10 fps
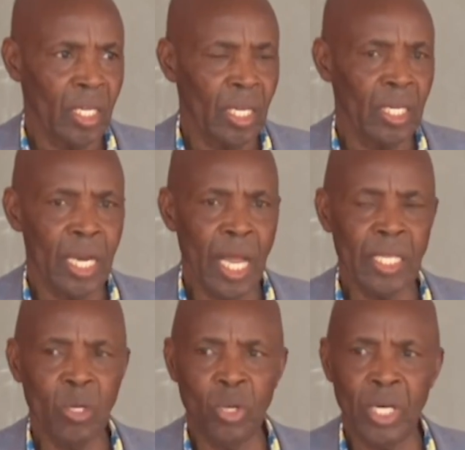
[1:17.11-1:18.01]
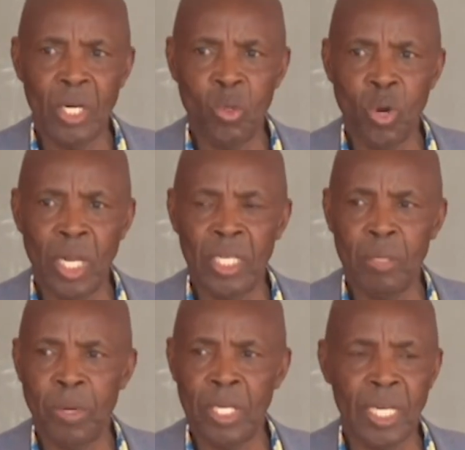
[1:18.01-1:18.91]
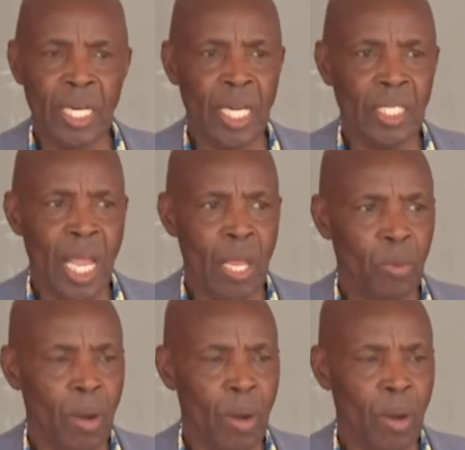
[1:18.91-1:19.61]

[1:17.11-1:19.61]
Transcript: There's nothing we can do at this particular time